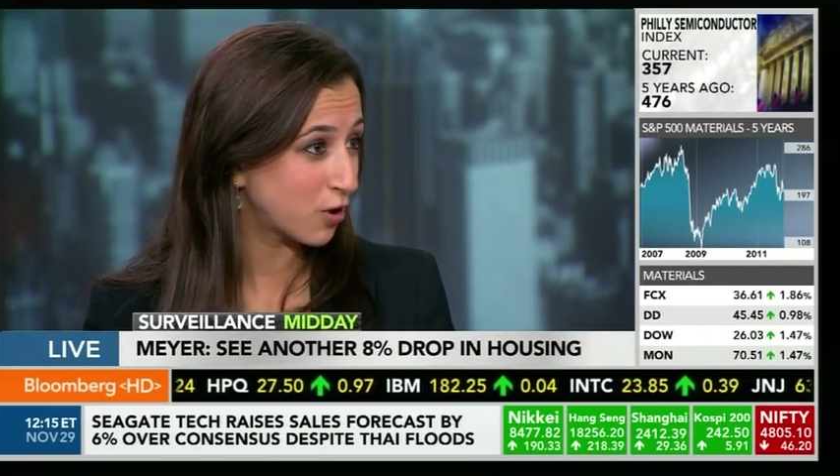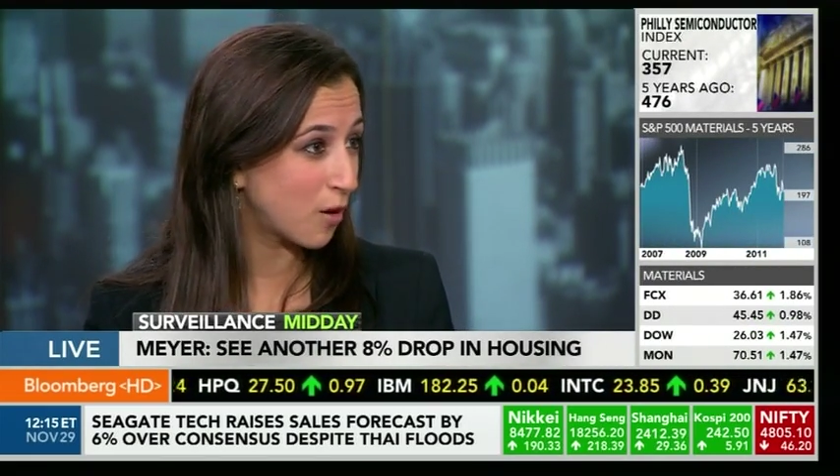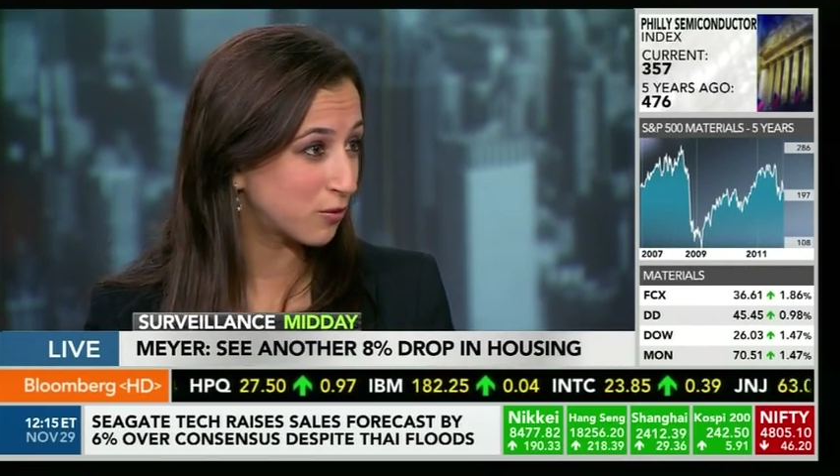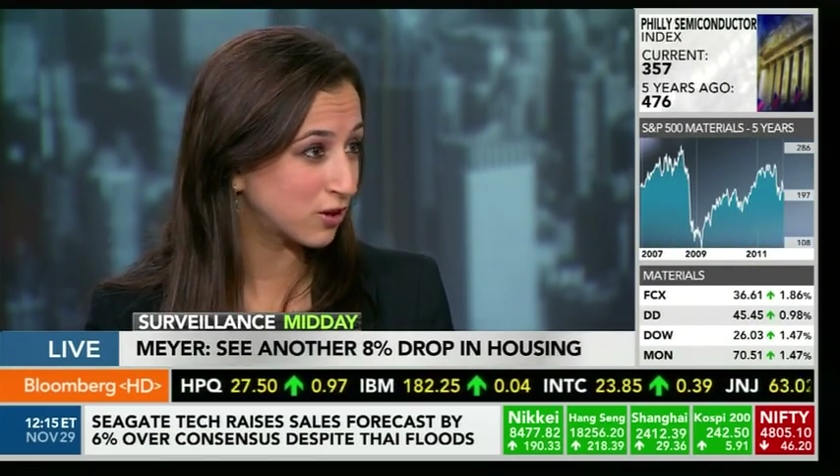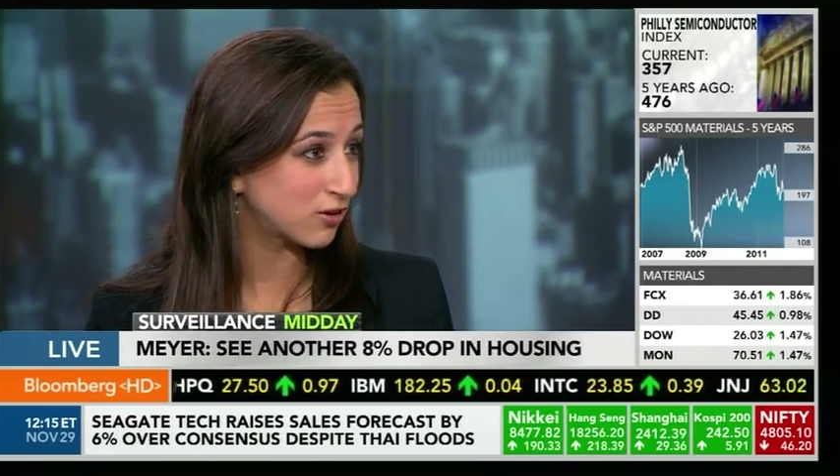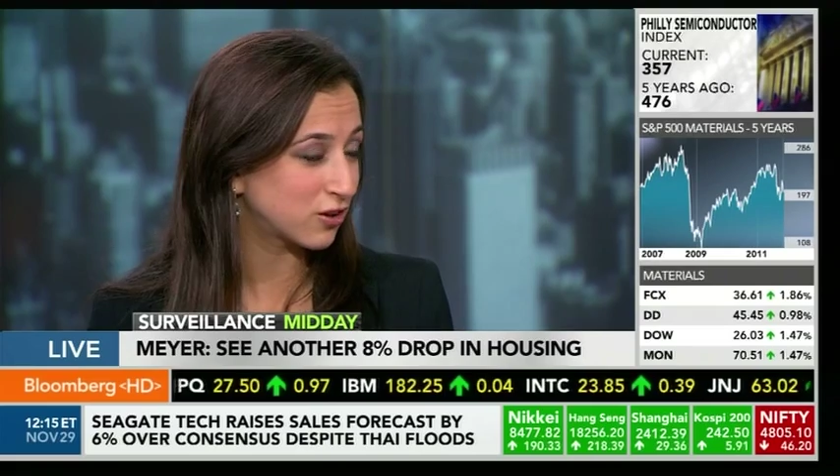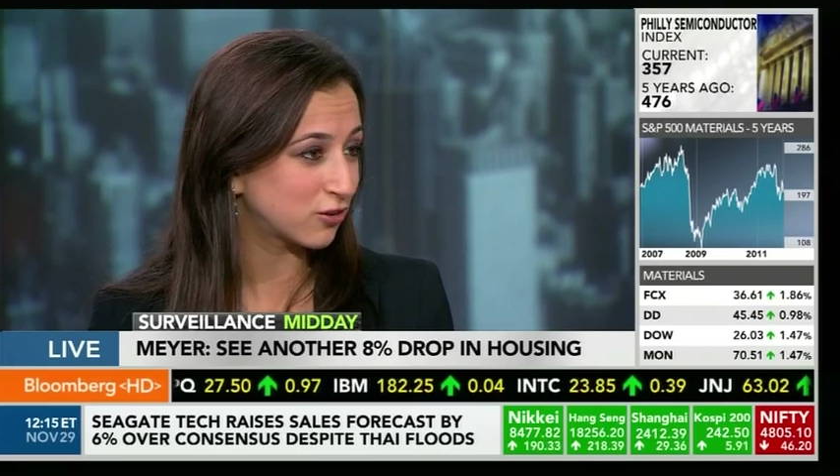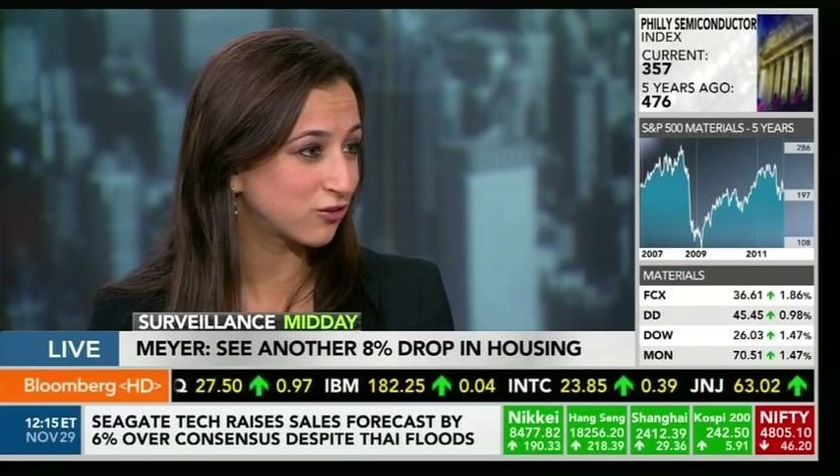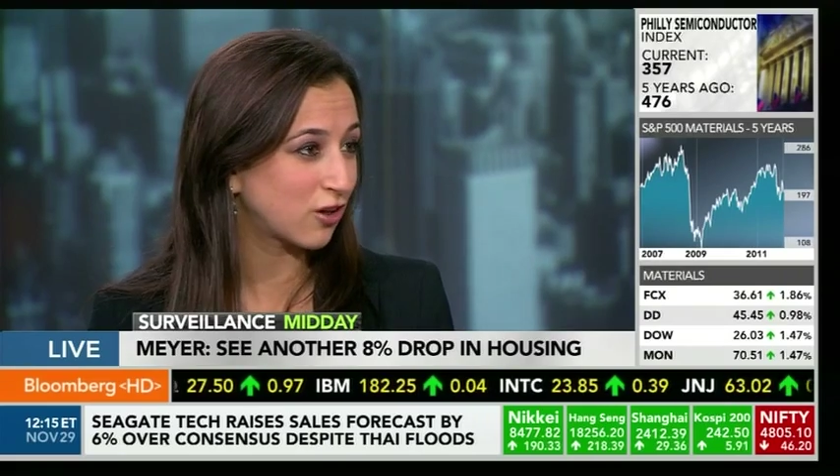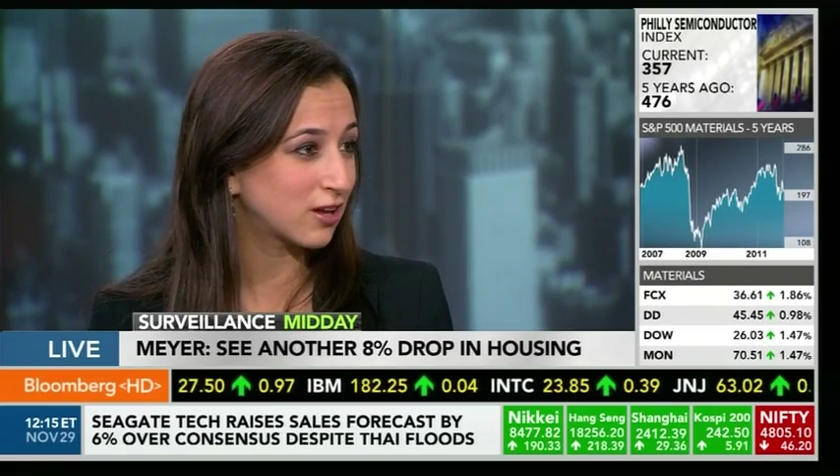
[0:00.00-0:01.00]
properties that
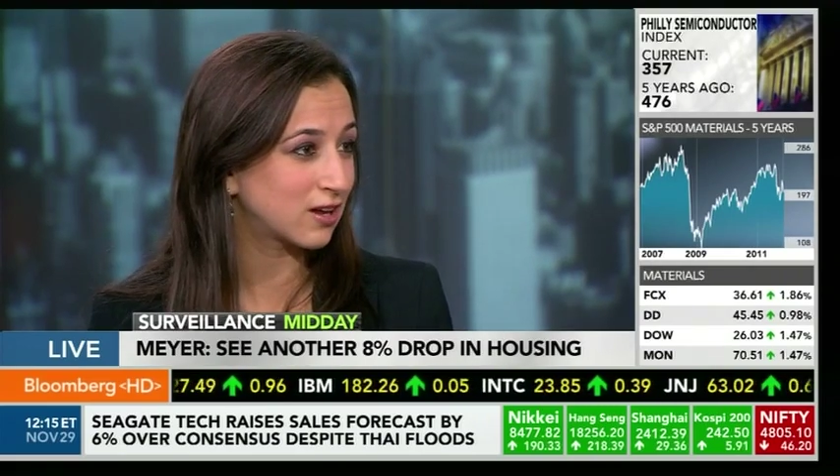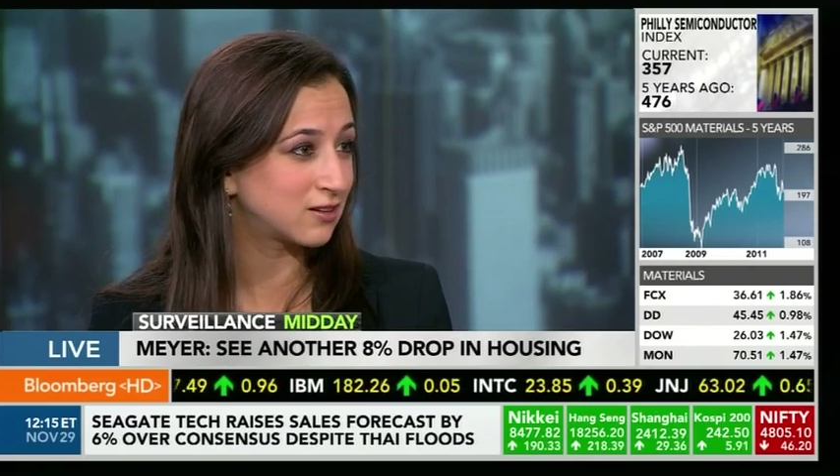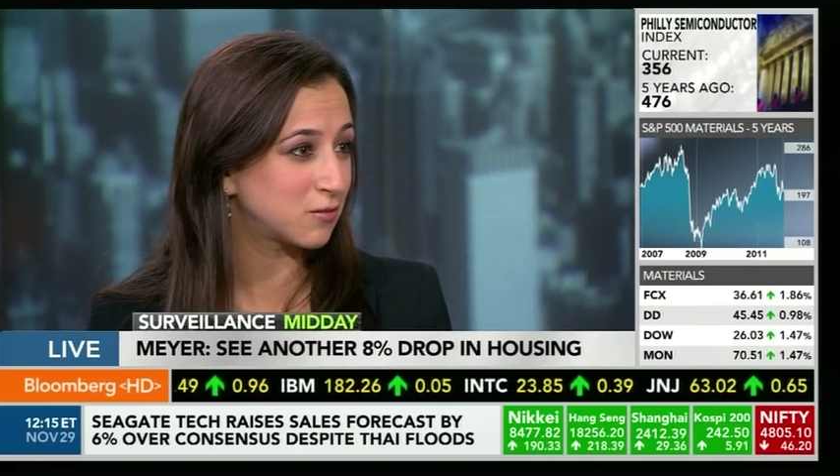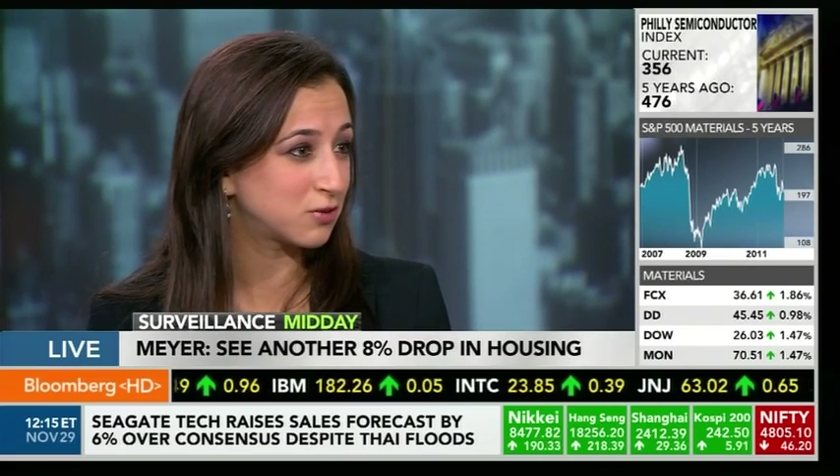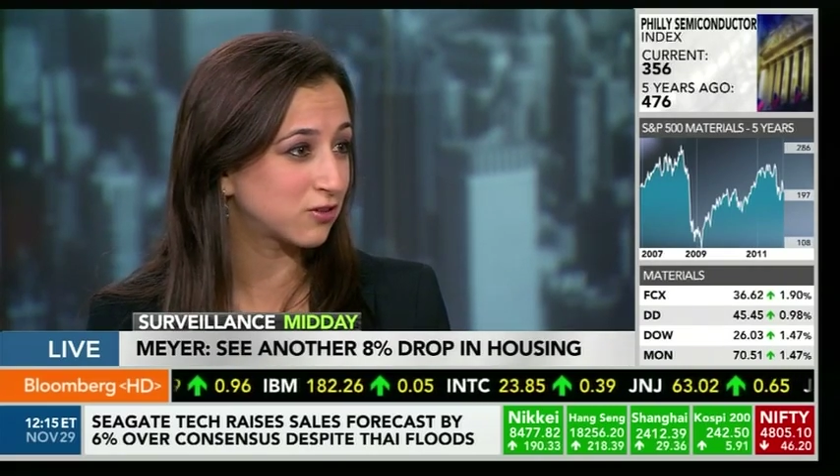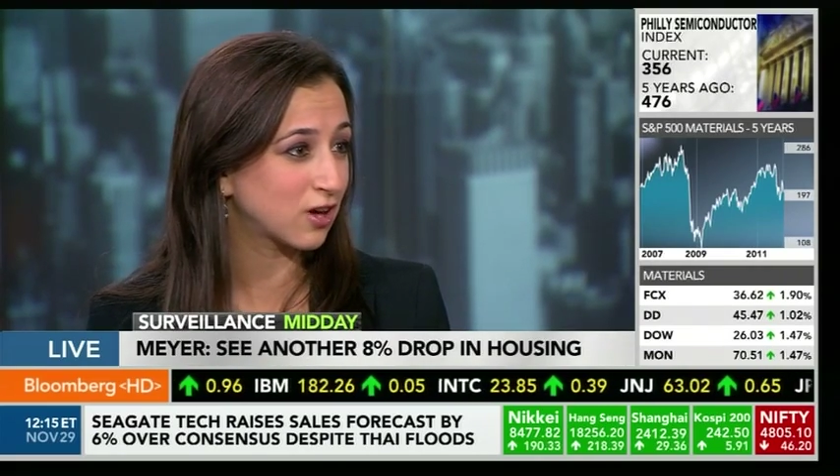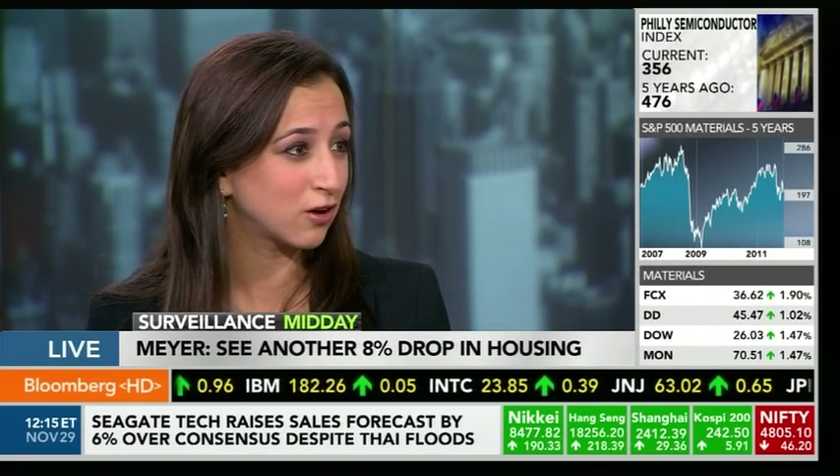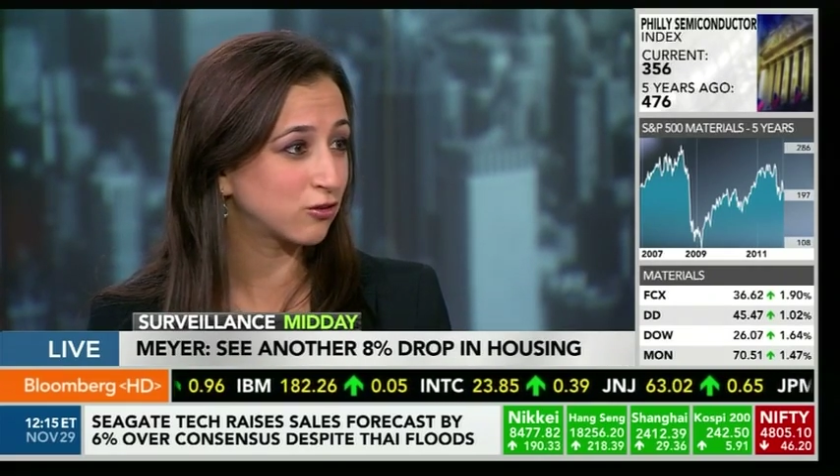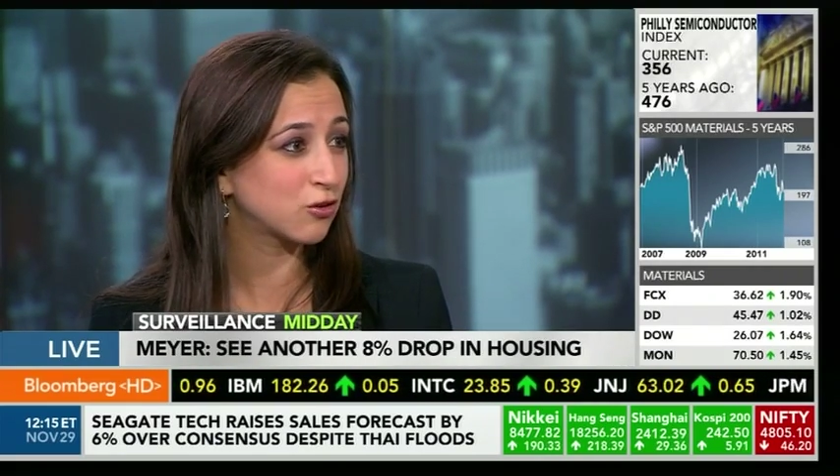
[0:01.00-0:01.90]
are selling at a deep discount.